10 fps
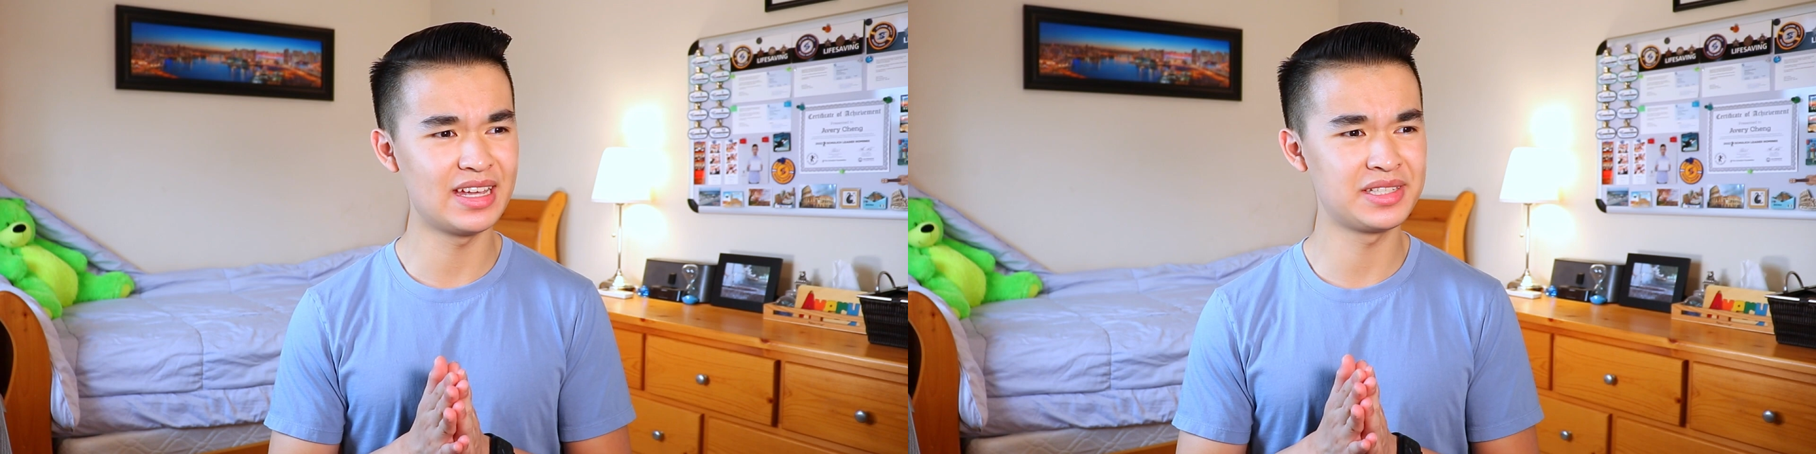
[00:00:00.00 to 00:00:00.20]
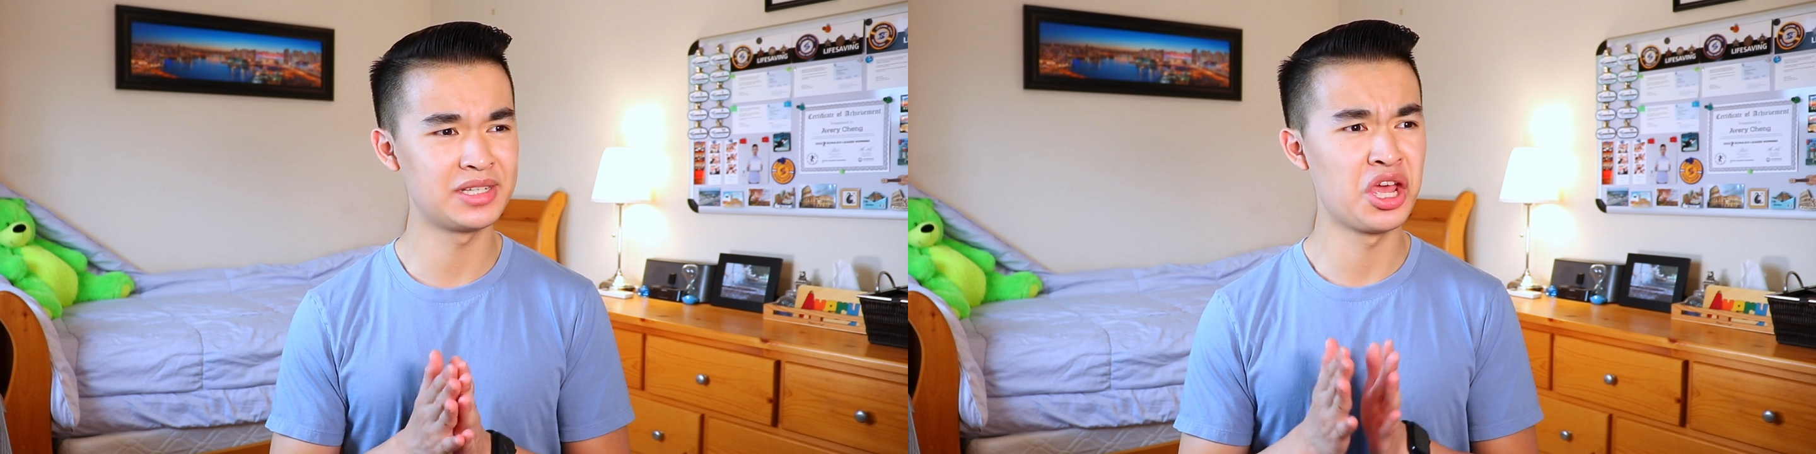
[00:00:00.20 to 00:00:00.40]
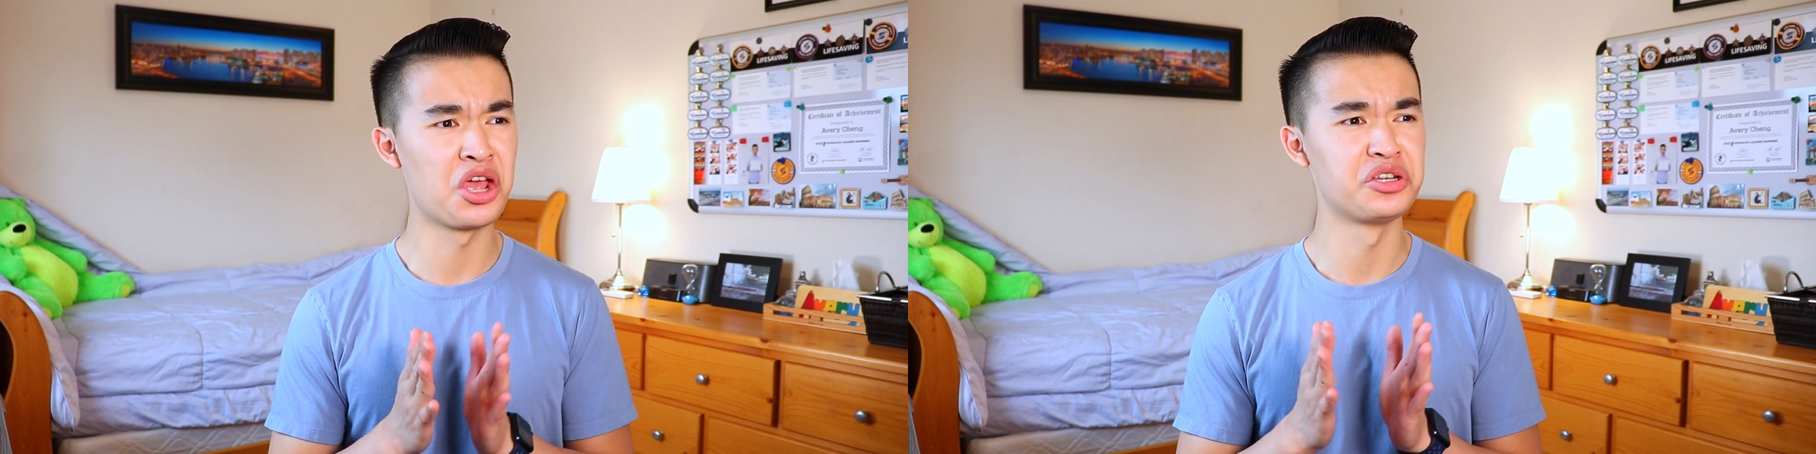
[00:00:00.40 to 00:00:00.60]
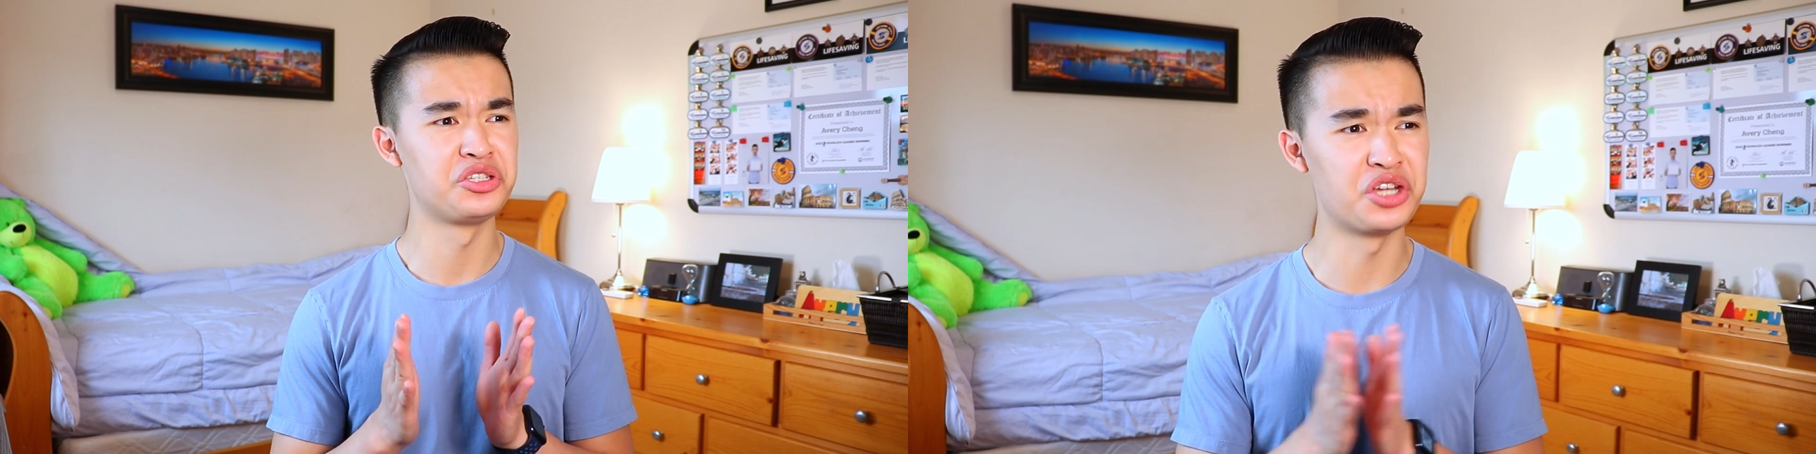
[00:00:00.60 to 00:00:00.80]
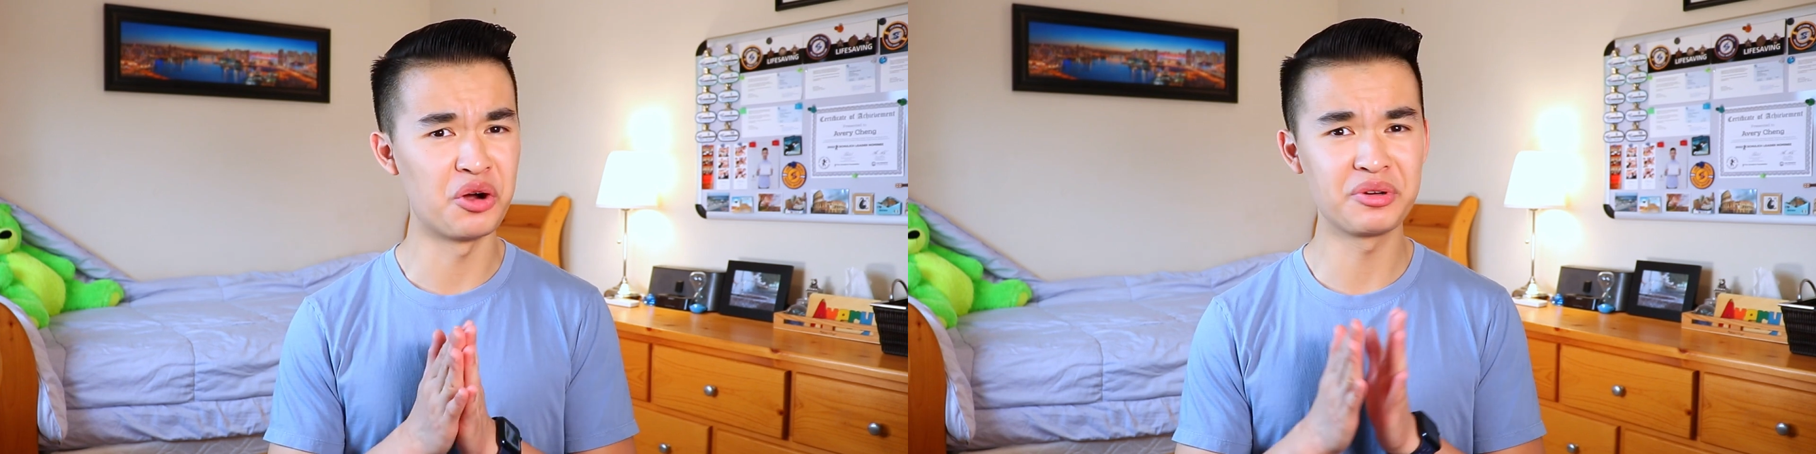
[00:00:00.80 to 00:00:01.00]
is
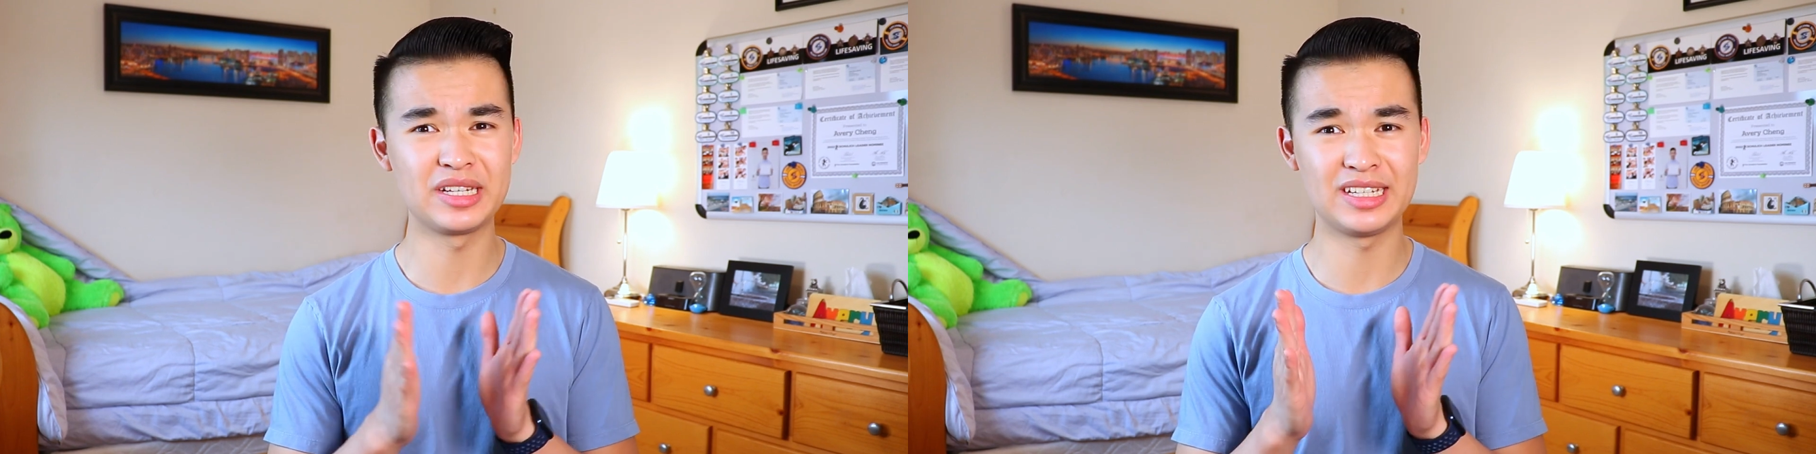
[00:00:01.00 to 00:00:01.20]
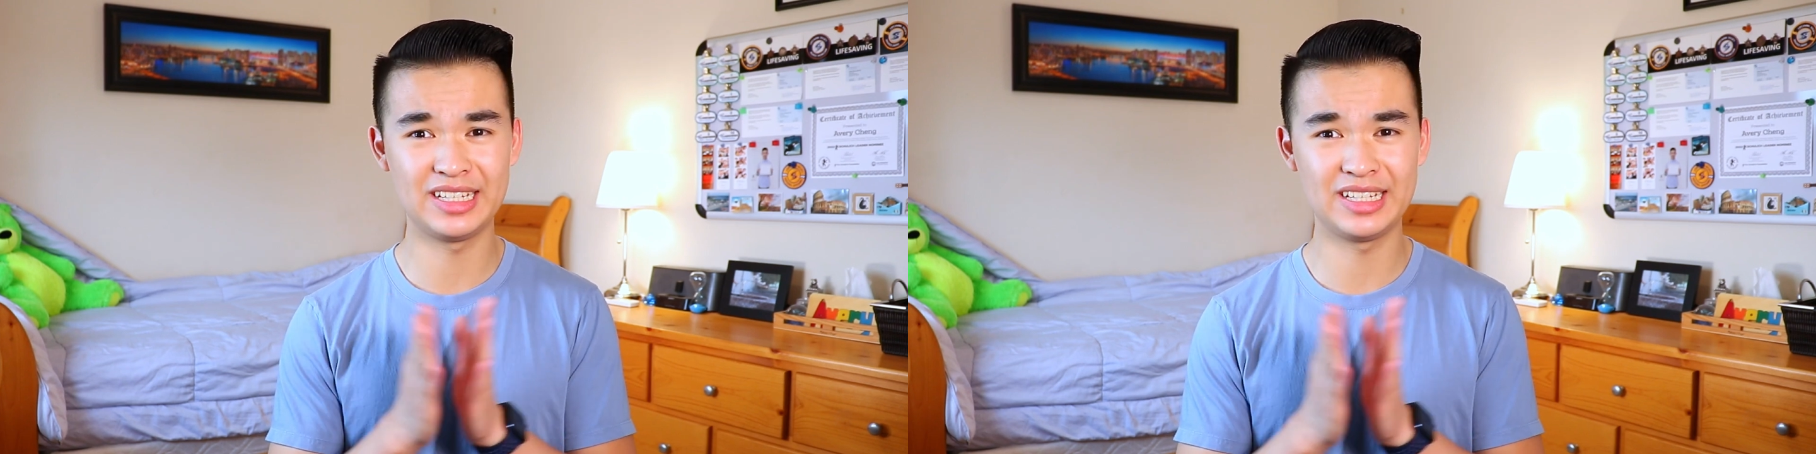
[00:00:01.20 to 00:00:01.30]
don't